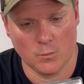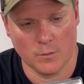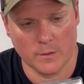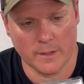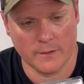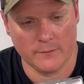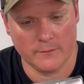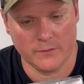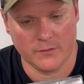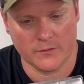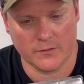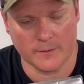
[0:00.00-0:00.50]

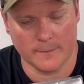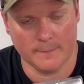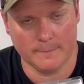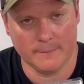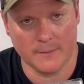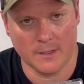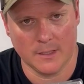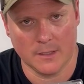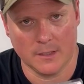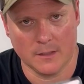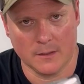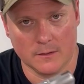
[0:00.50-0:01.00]
give you some
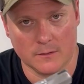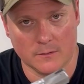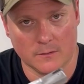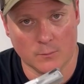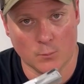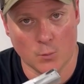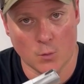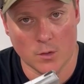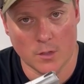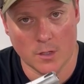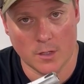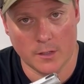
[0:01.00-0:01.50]

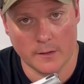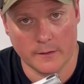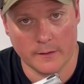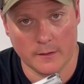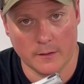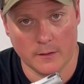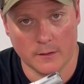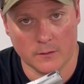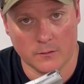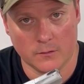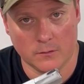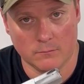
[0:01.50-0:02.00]
more
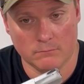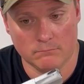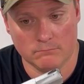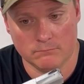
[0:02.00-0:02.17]
details.